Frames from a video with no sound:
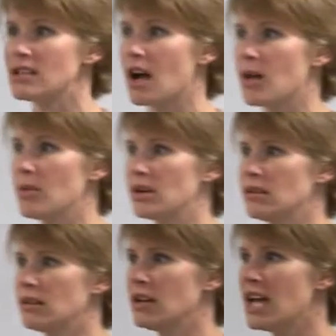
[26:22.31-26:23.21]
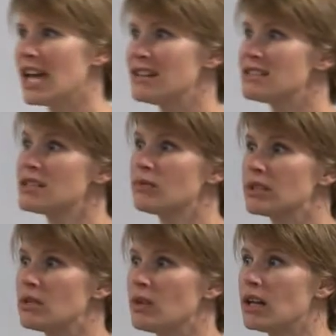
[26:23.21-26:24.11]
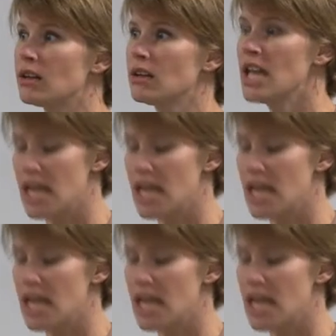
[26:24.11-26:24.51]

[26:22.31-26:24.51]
job, and it does it really well.